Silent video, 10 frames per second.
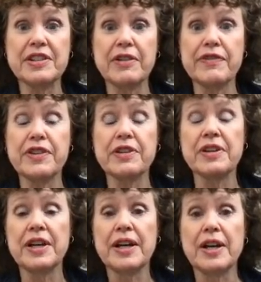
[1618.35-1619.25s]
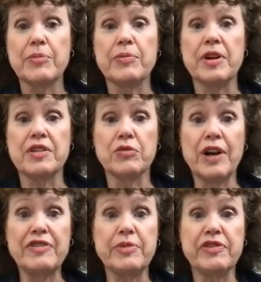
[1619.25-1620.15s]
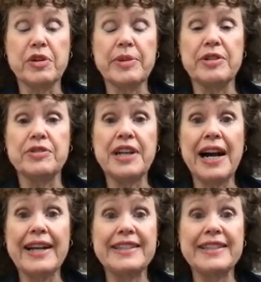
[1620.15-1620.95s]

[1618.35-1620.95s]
of the wife before me who died